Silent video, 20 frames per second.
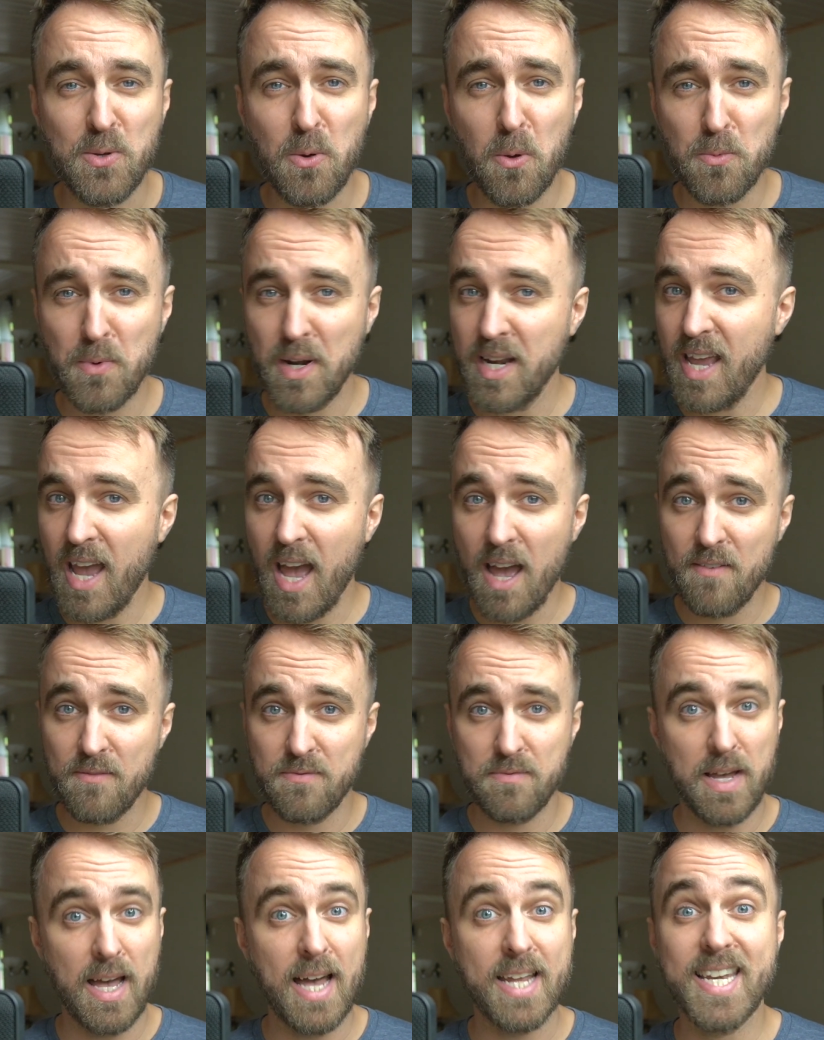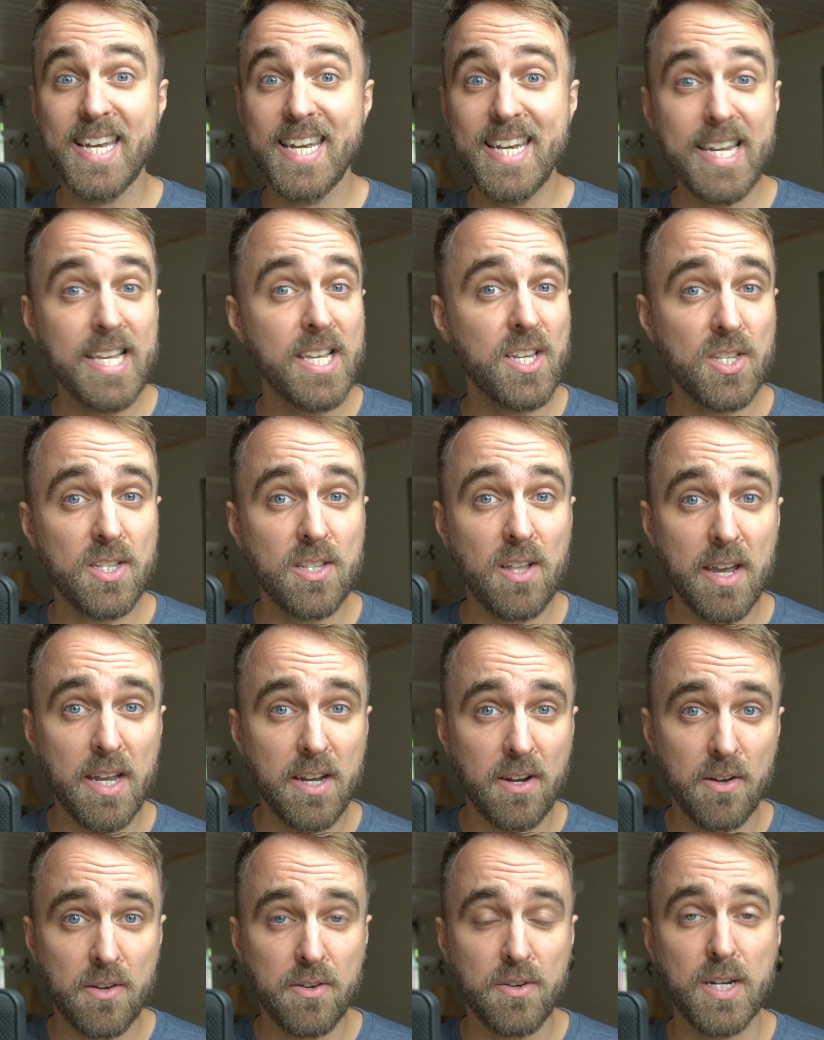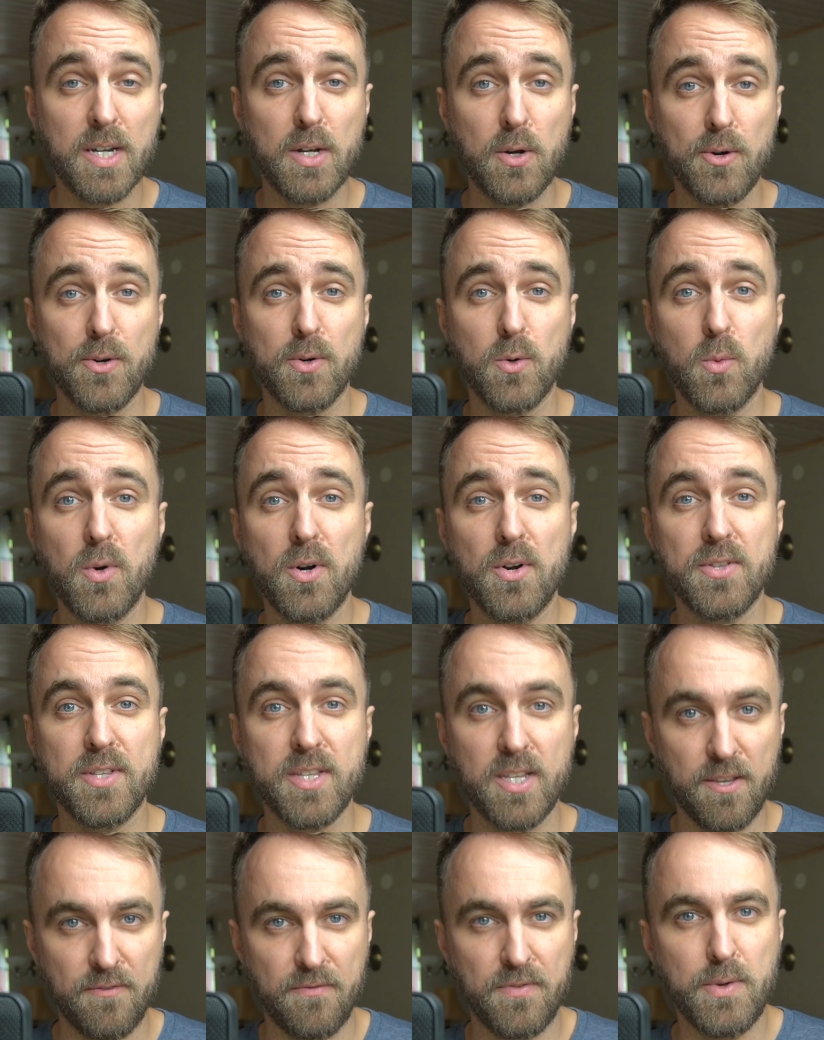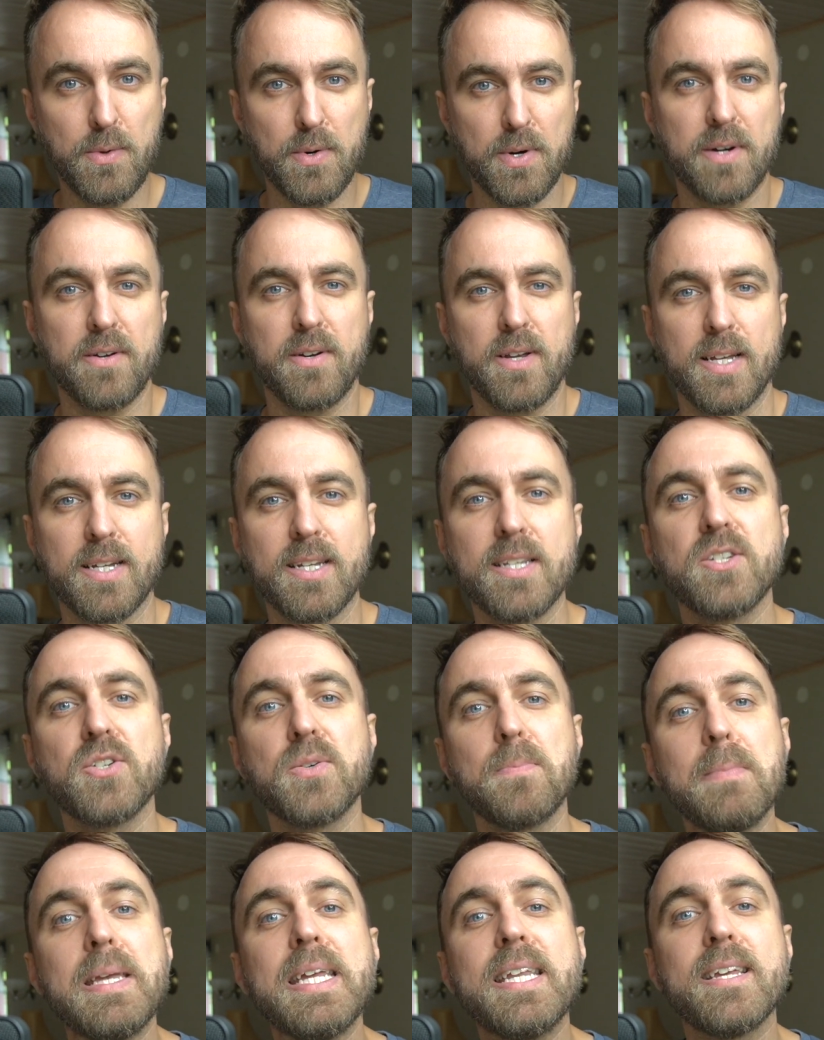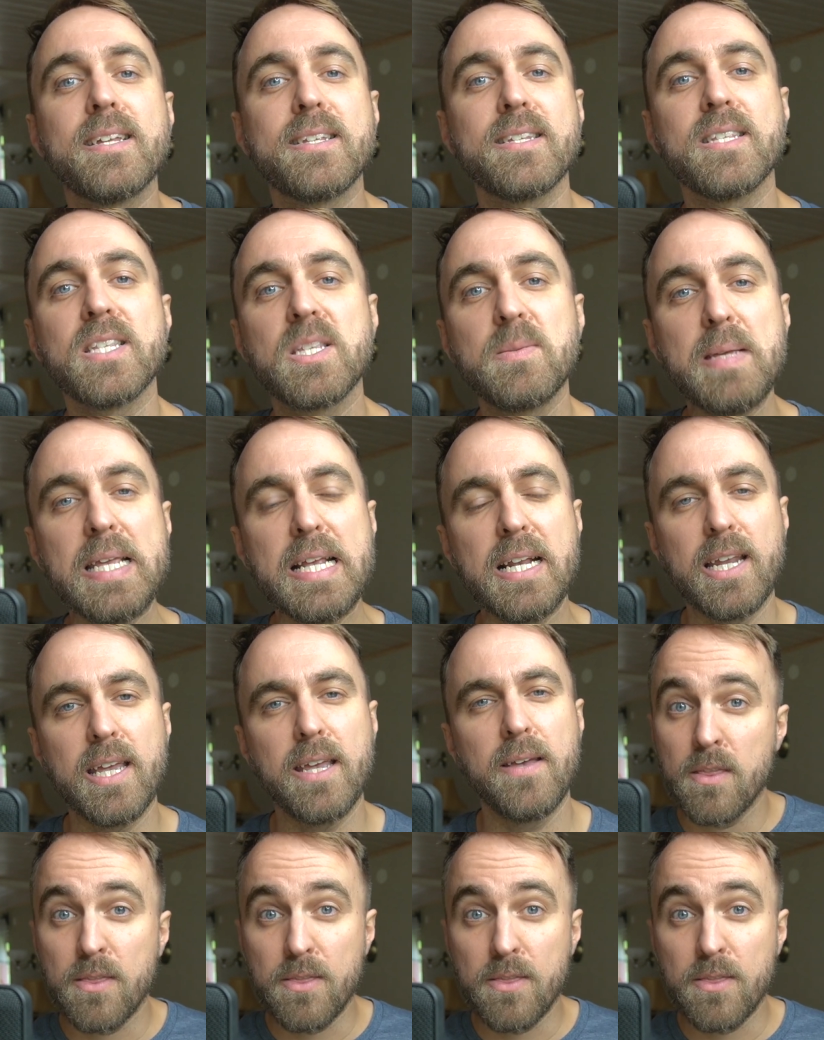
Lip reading: You already have at least 900 learned words if you are an intermediate in Speakly.